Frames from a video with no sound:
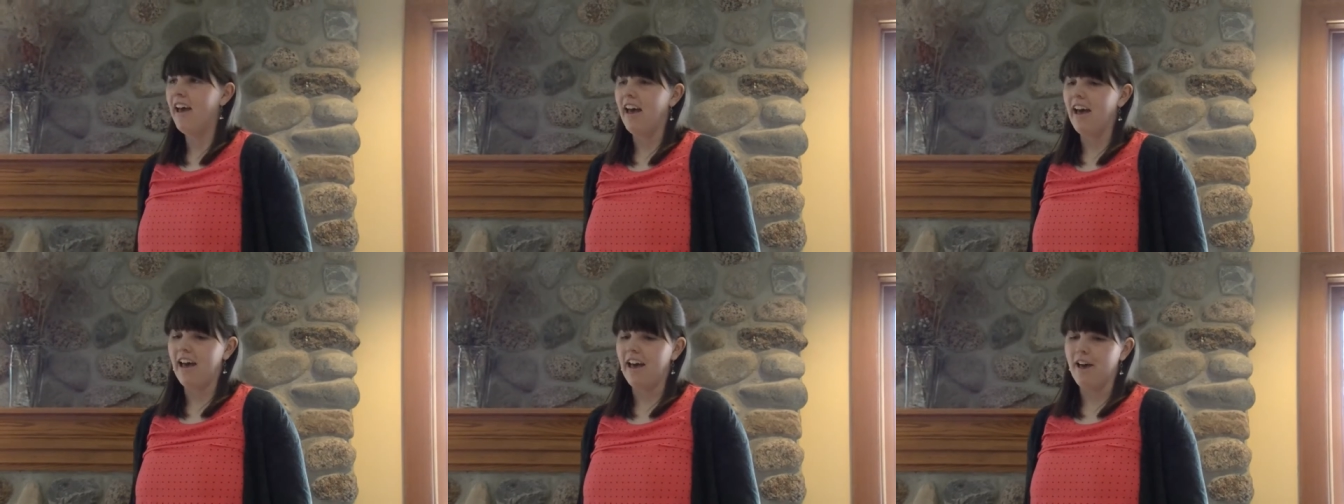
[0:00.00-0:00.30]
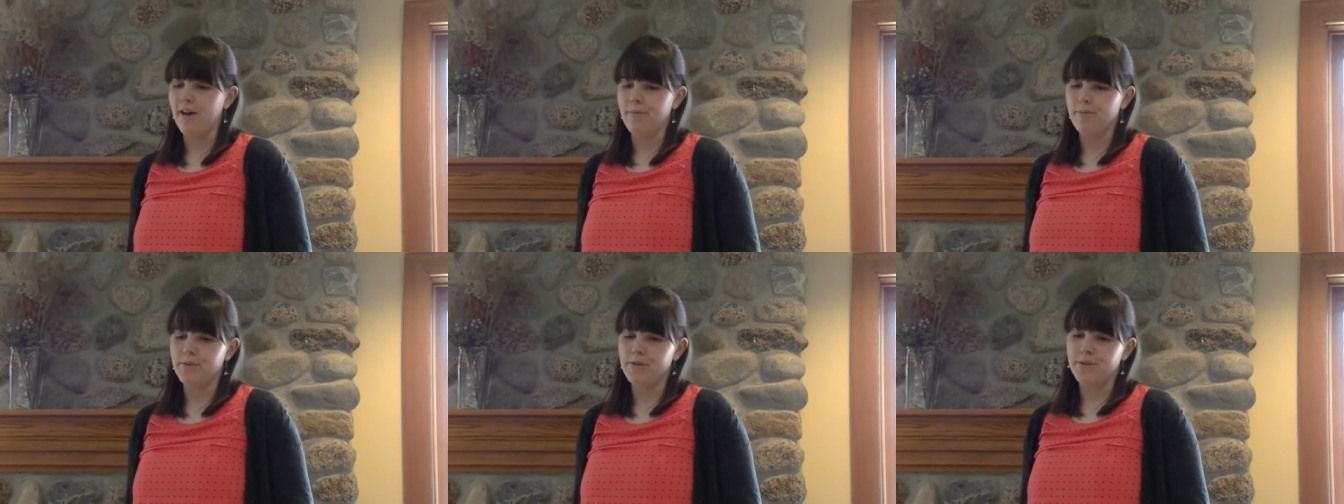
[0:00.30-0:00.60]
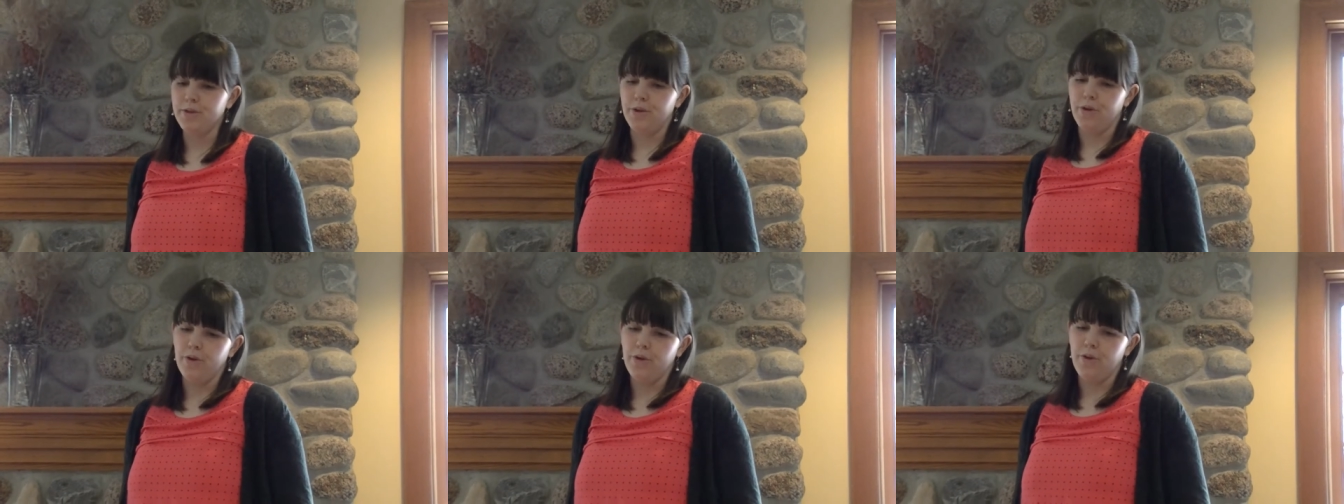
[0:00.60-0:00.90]
Um,
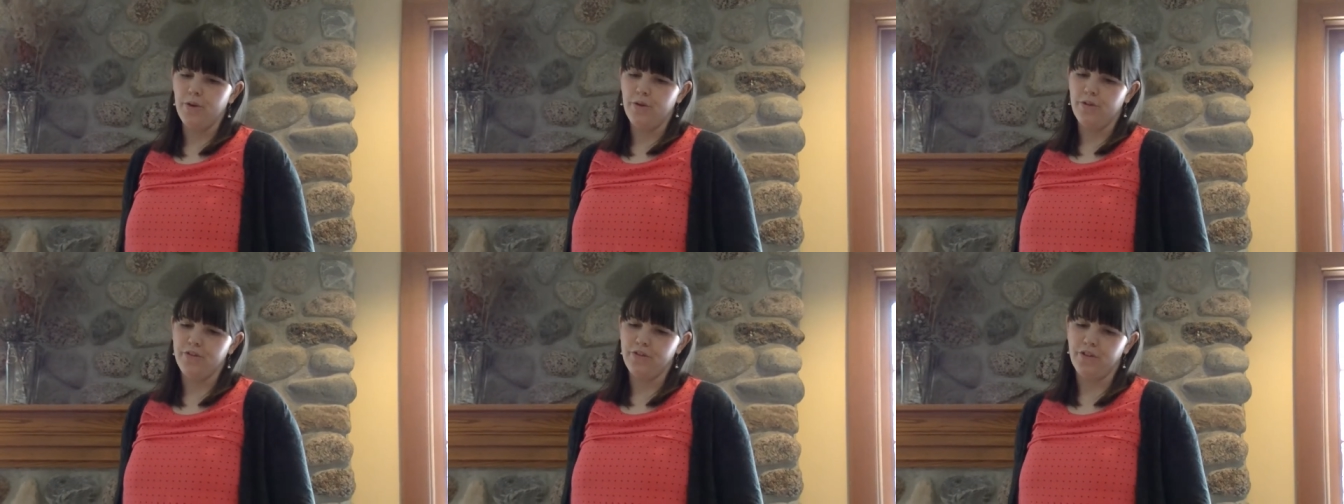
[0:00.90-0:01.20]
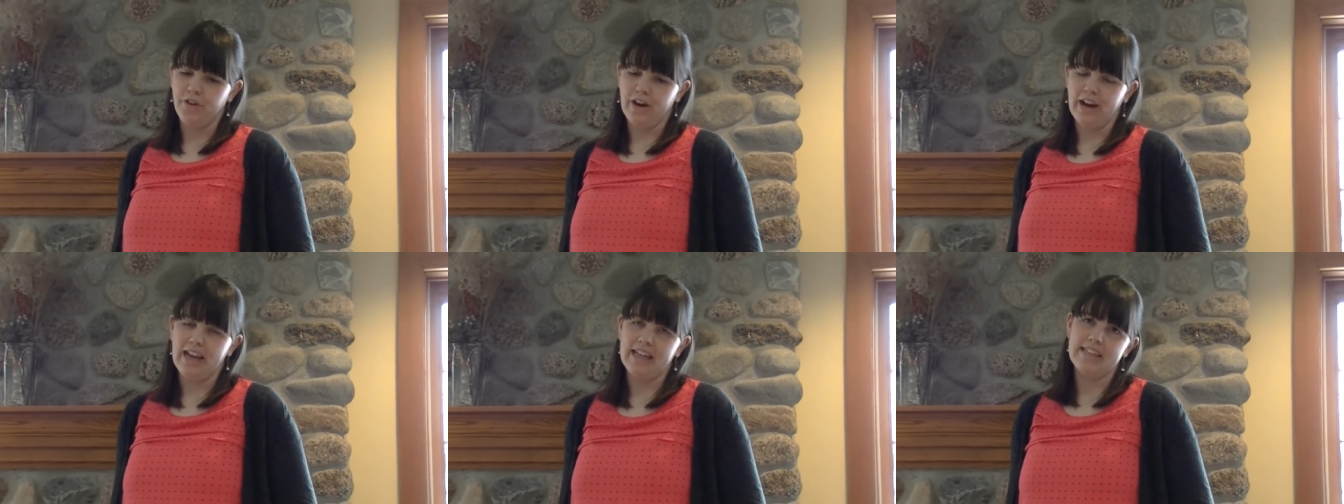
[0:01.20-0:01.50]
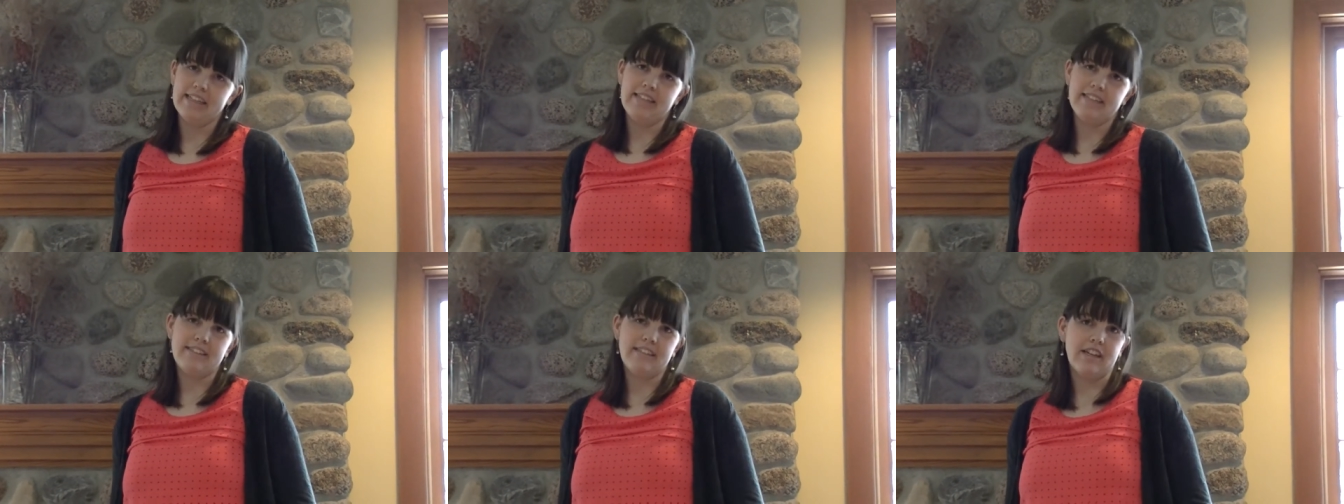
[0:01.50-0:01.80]
so for
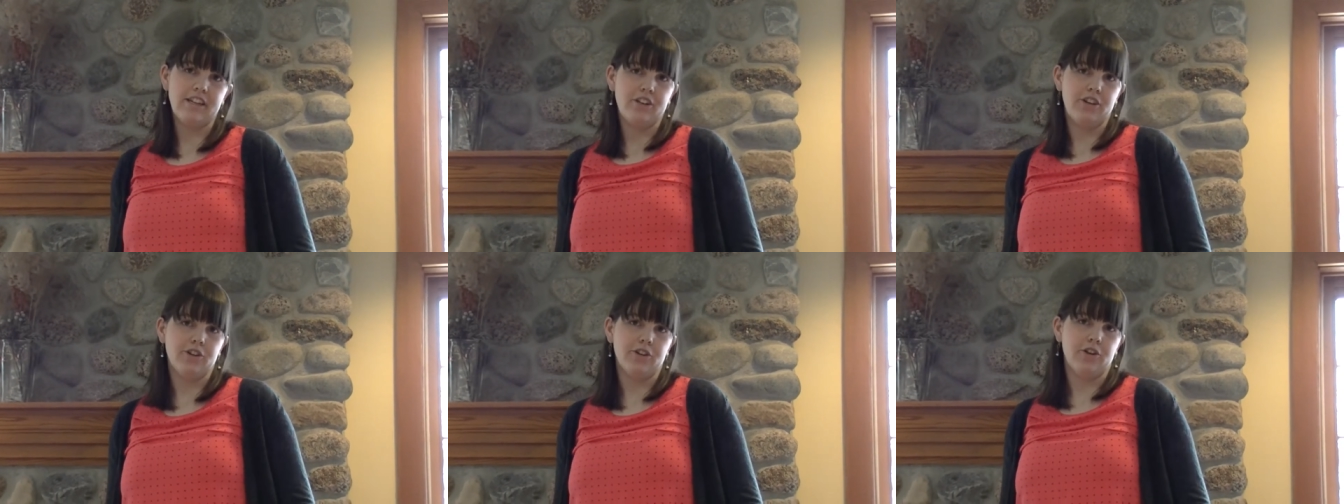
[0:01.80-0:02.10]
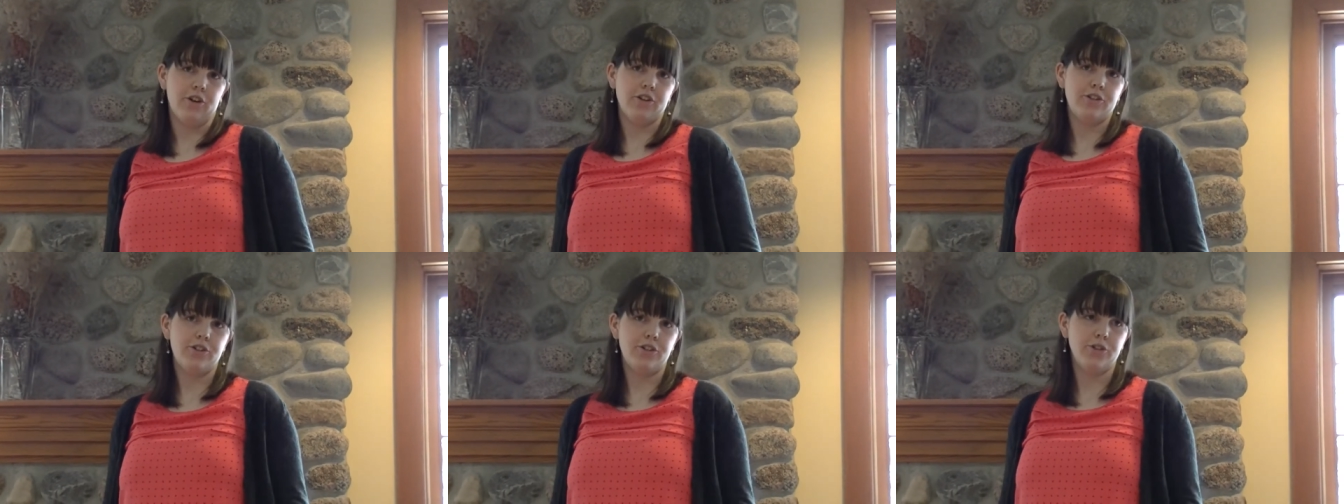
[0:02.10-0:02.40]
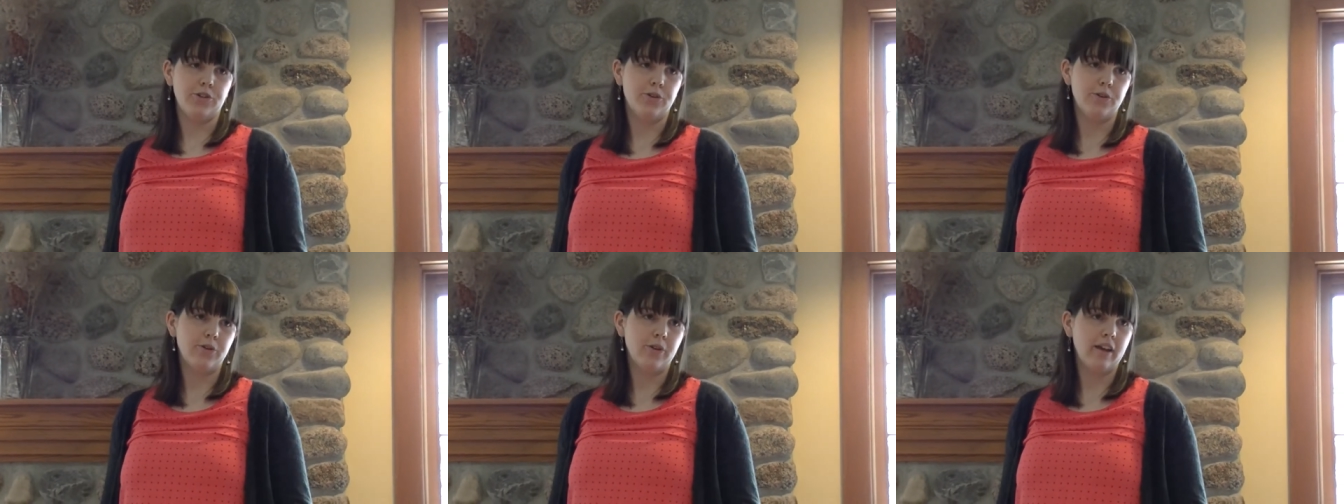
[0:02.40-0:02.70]
at least a year or
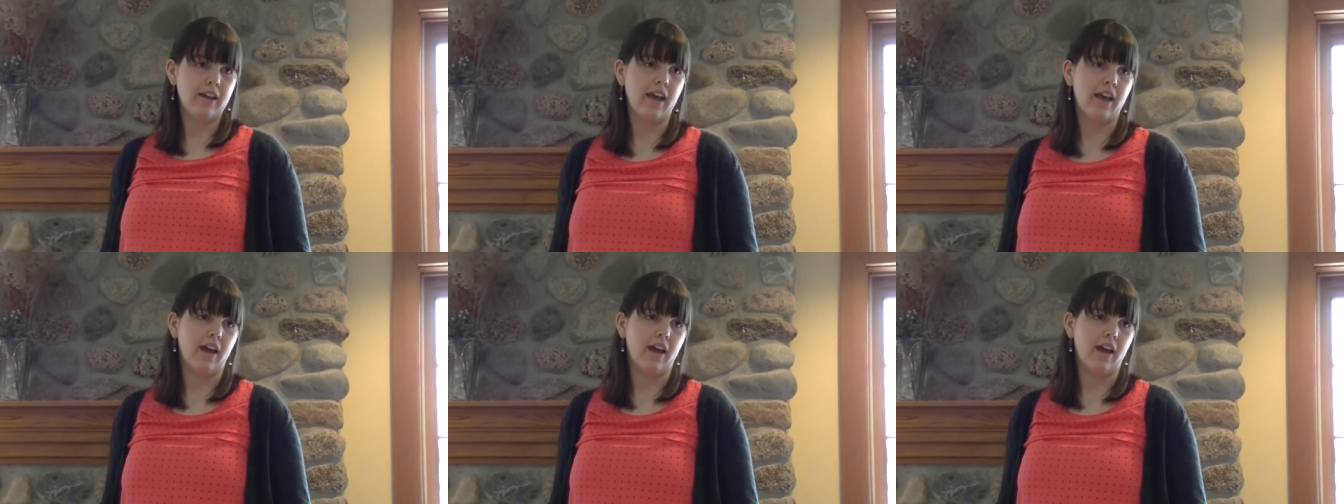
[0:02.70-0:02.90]
two,